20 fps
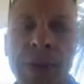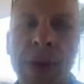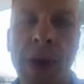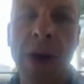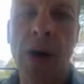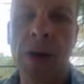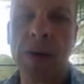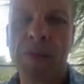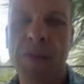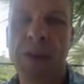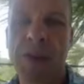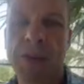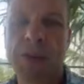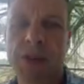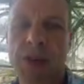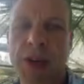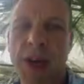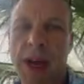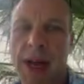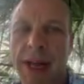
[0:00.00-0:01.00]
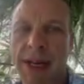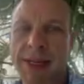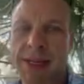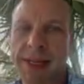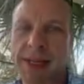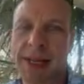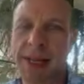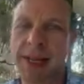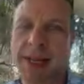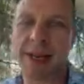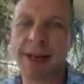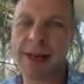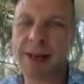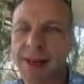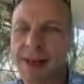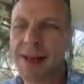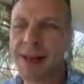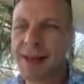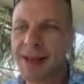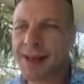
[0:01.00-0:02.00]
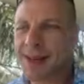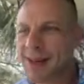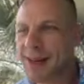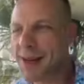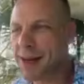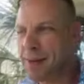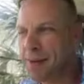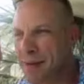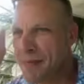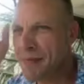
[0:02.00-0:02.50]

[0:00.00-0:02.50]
All future content coming